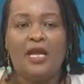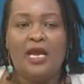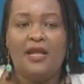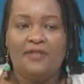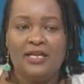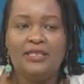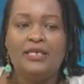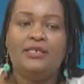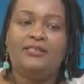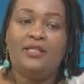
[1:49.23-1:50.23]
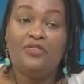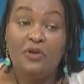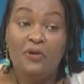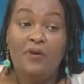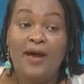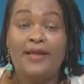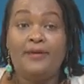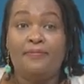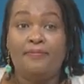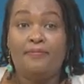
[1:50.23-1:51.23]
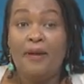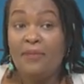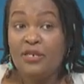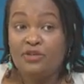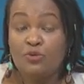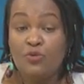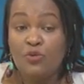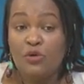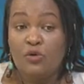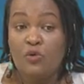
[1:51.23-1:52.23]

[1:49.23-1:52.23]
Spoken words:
And then there is the 3 who are in public school,